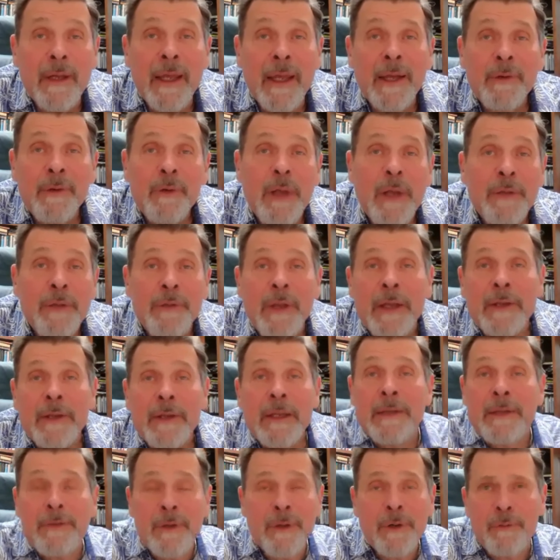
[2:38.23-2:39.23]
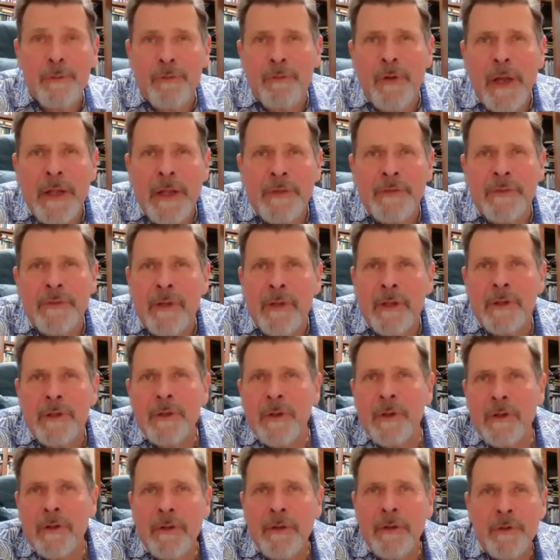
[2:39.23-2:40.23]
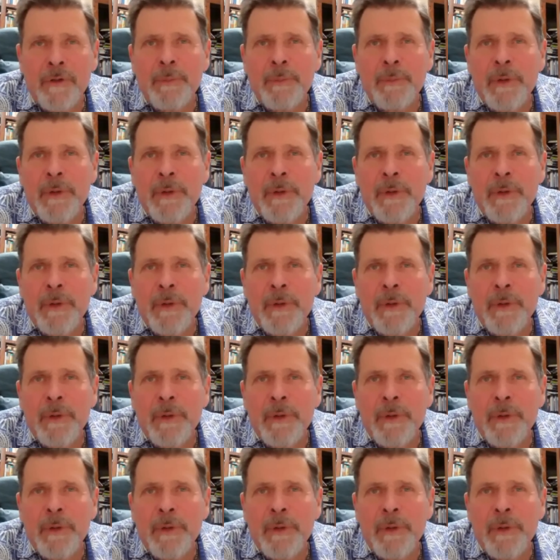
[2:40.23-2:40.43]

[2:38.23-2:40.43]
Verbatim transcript: And that there are friends that you'd love to